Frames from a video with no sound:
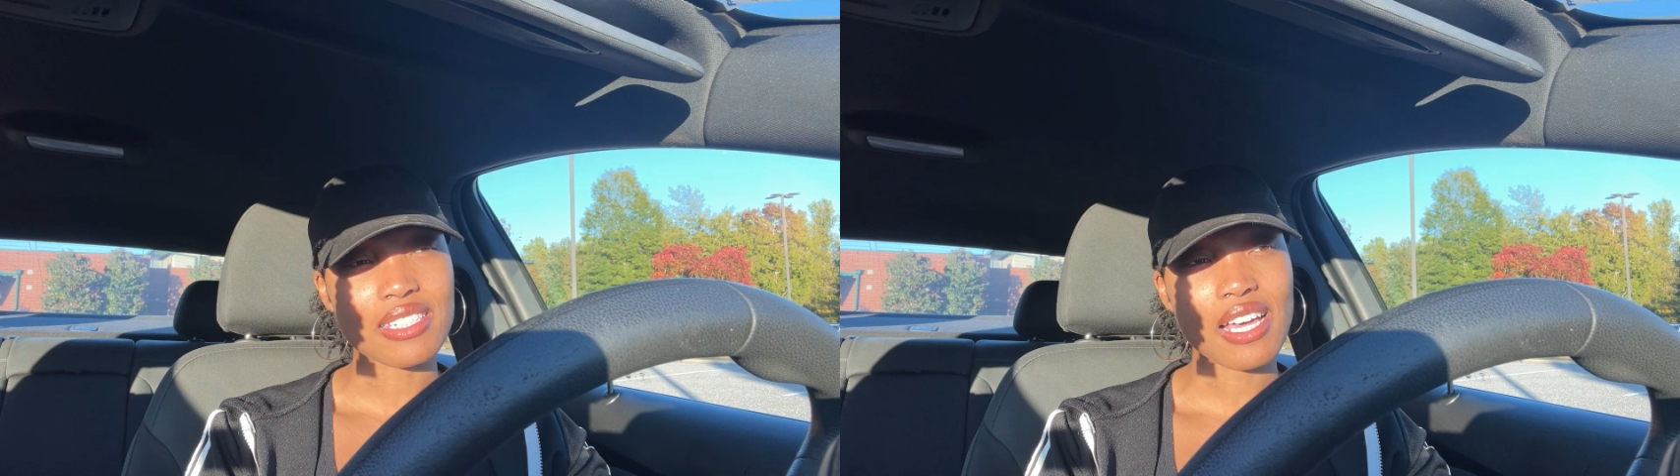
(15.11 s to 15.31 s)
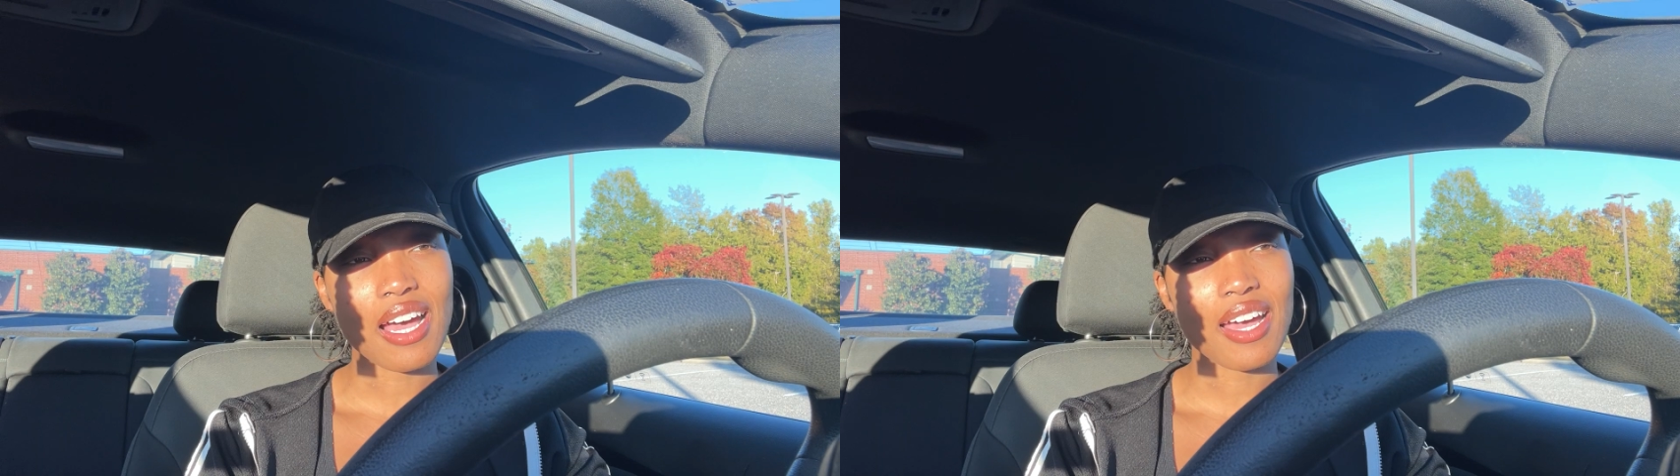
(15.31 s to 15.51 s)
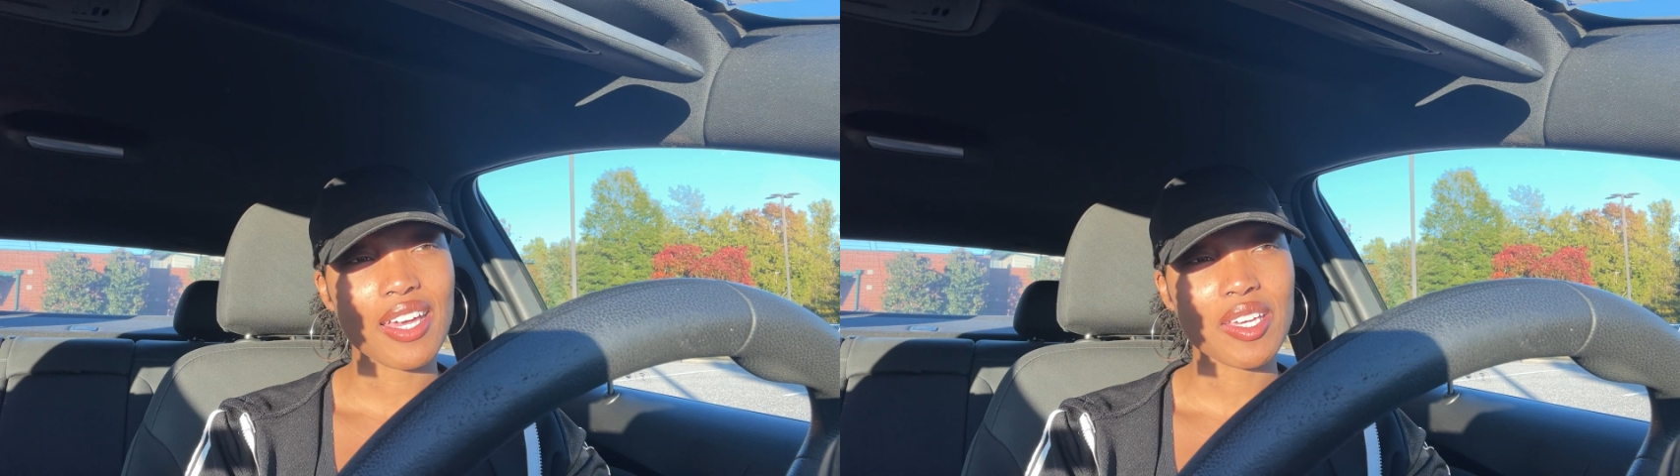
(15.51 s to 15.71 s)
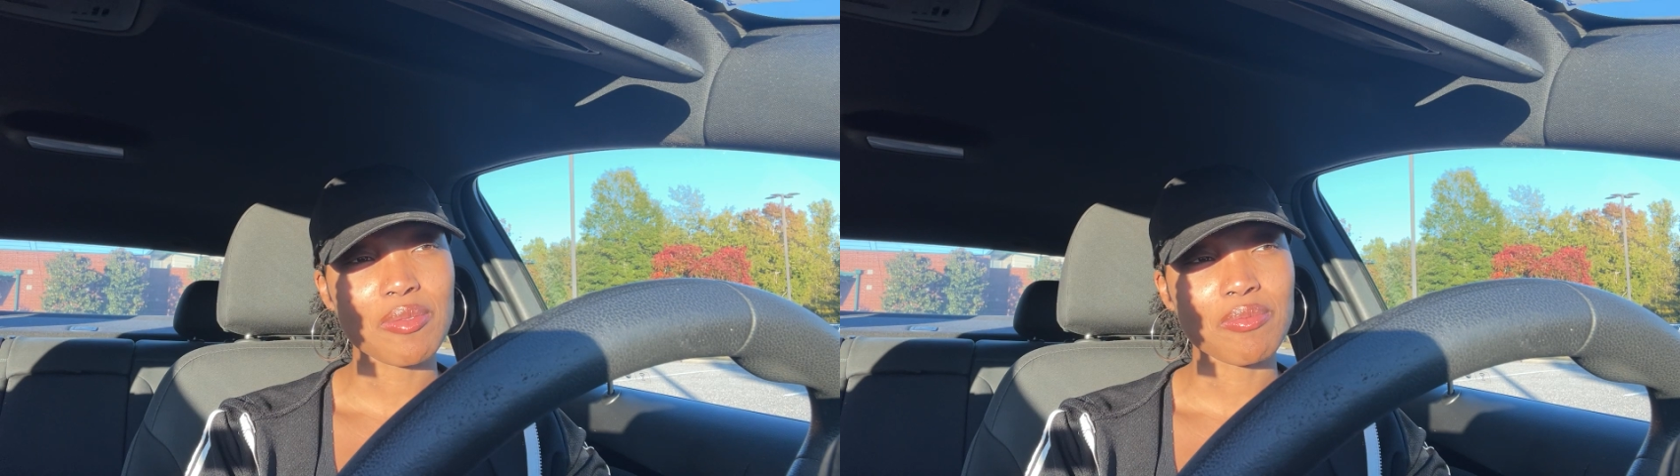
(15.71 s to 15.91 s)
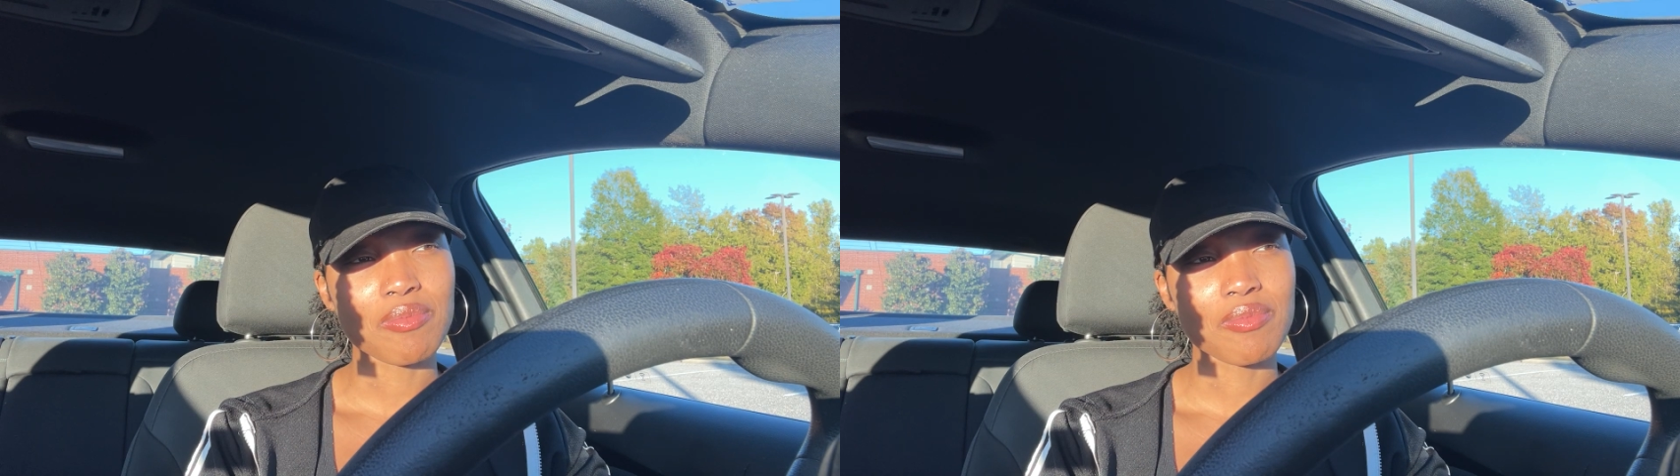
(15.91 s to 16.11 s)

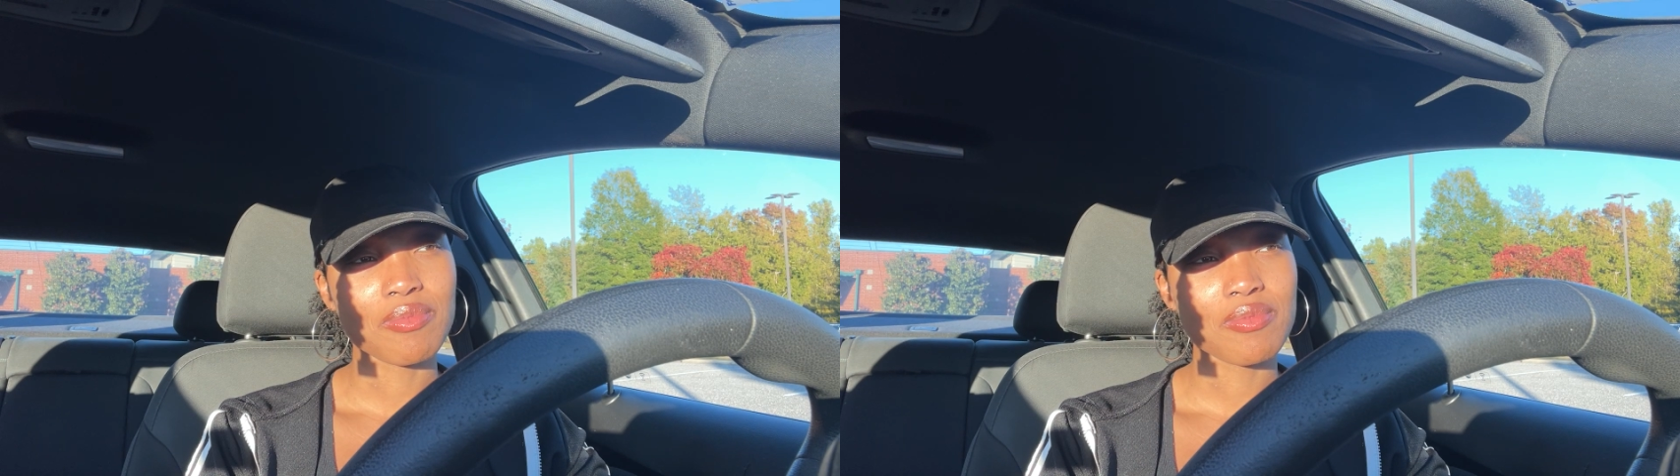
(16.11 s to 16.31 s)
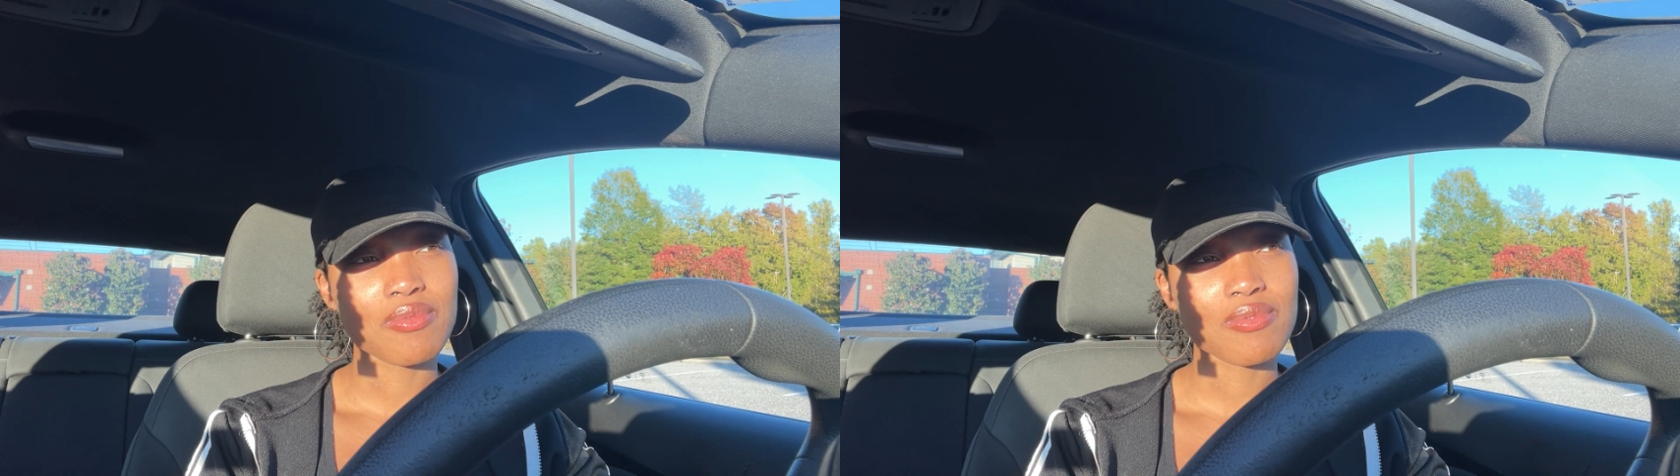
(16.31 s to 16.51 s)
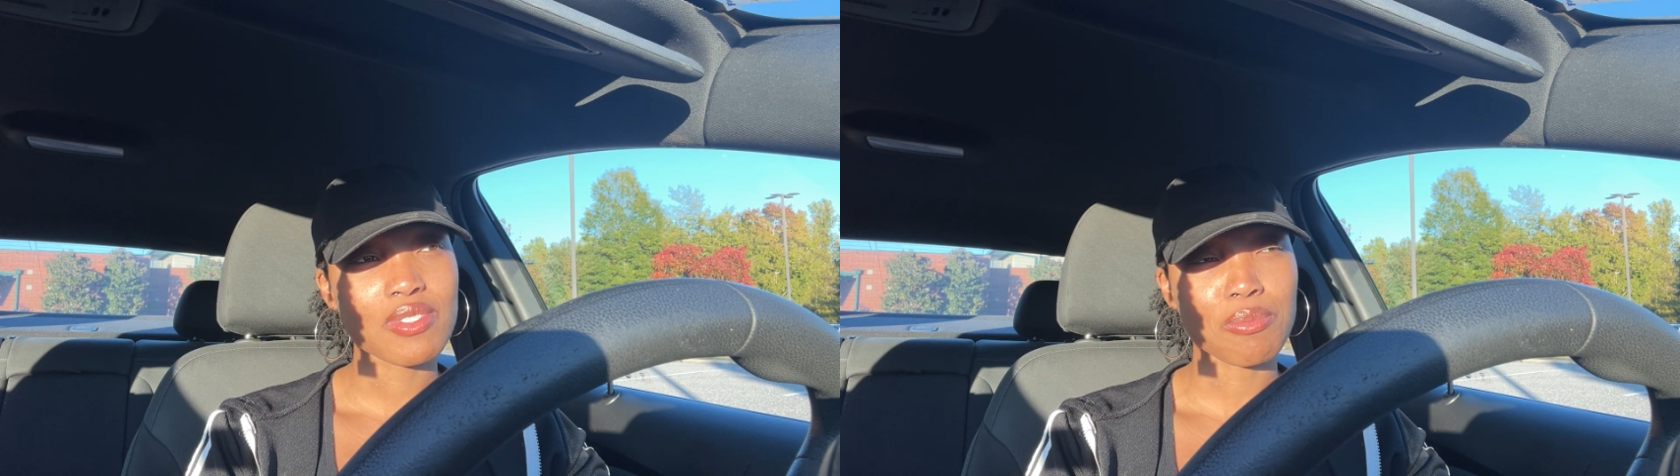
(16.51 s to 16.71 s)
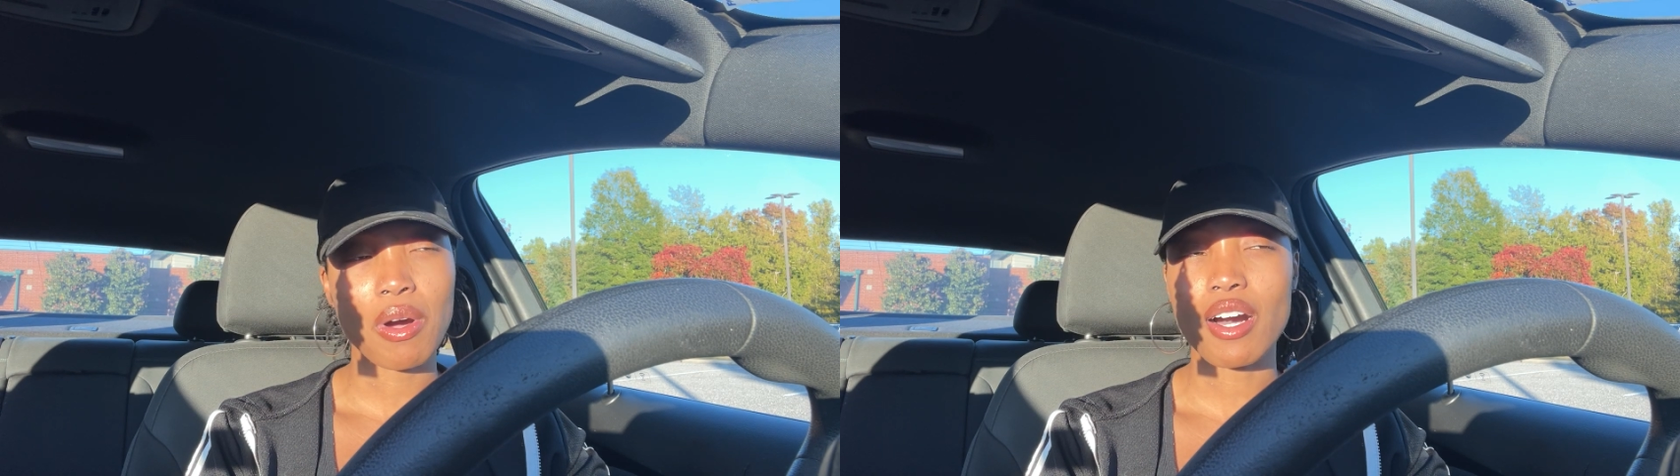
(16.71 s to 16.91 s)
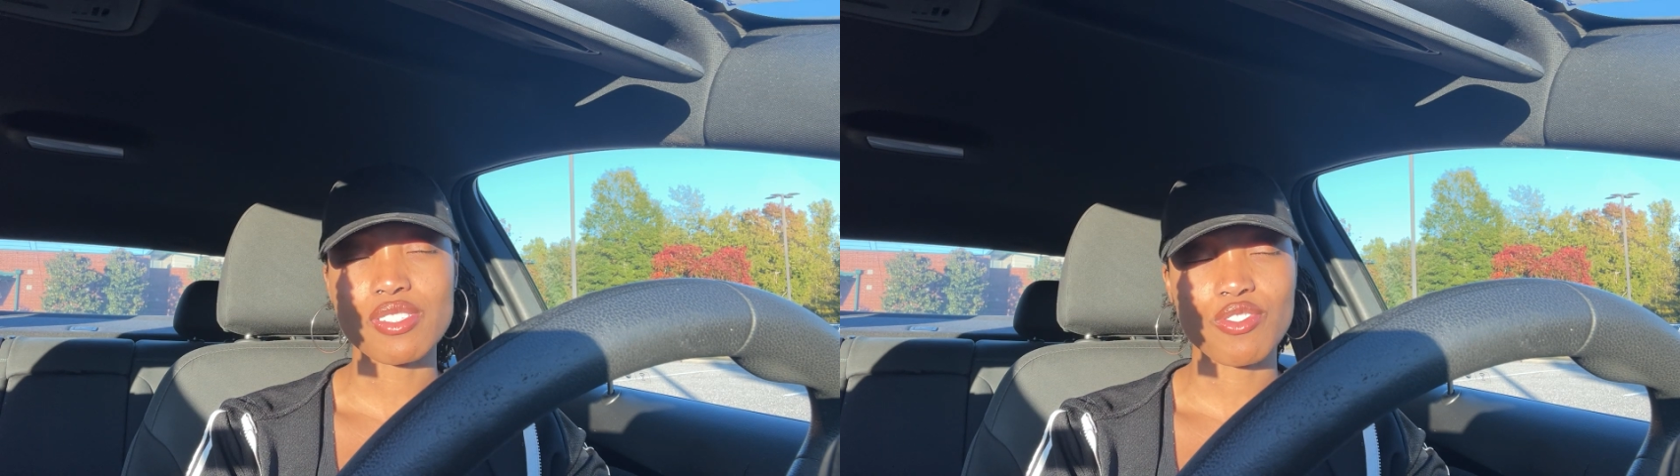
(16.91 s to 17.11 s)
time to
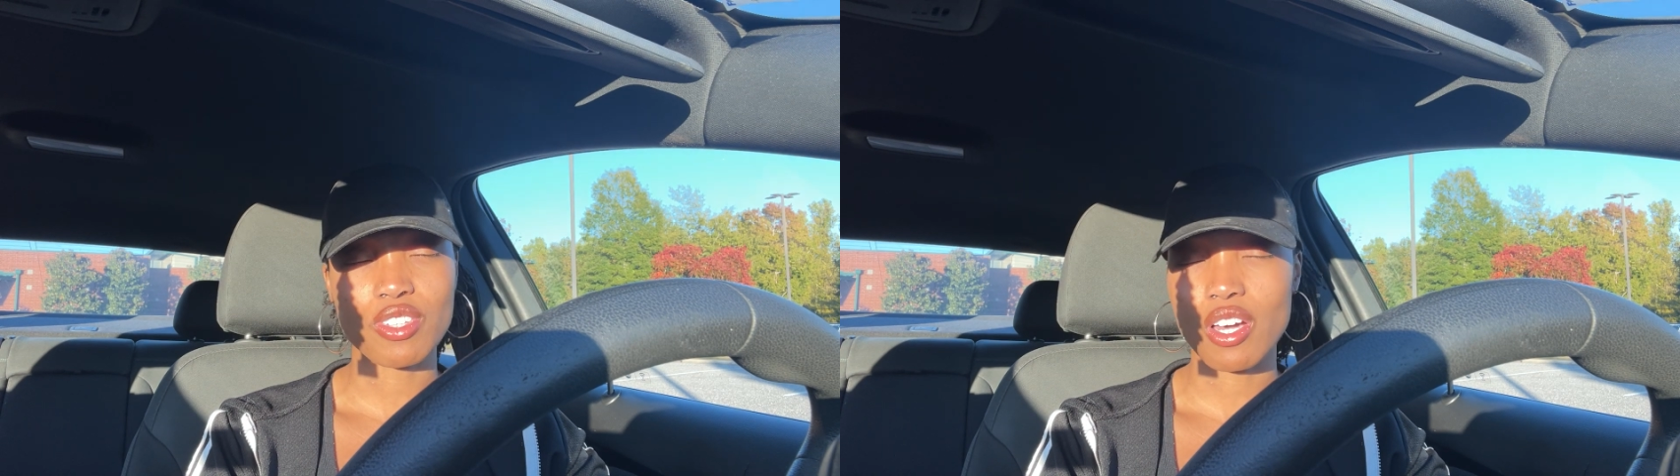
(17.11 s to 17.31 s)
pause for the